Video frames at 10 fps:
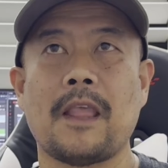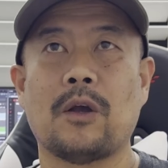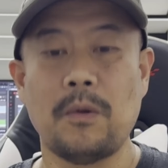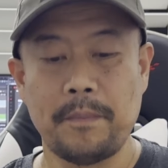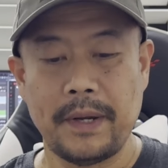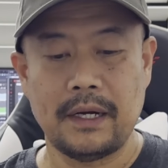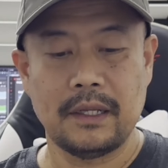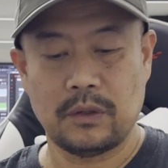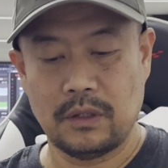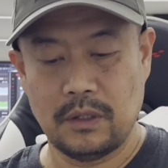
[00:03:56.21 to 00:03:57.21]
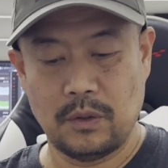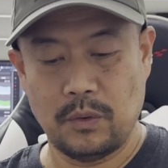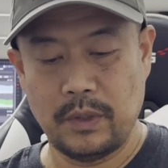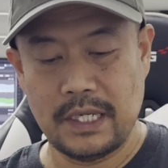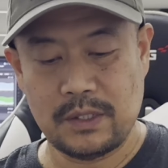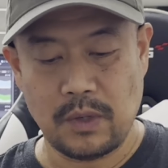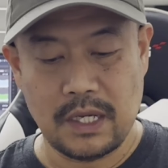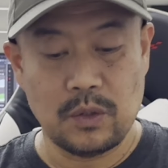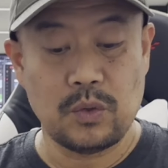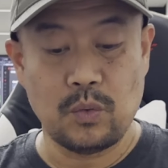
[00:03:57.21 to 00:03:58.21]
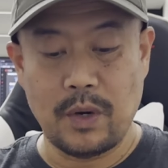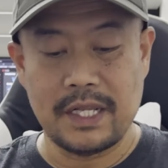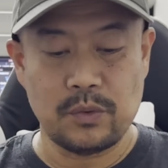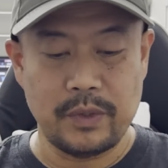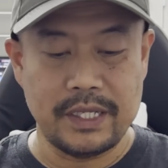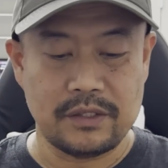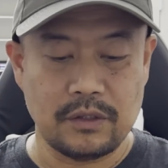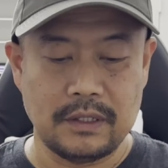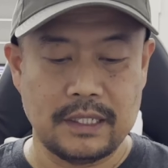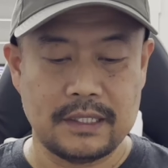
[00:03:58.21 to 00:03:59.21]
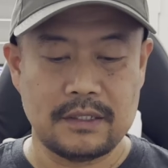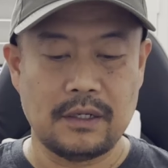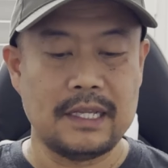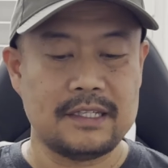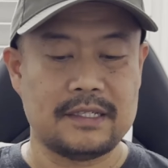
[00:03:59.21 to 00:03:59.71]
compare it with this one once we install it. So let's,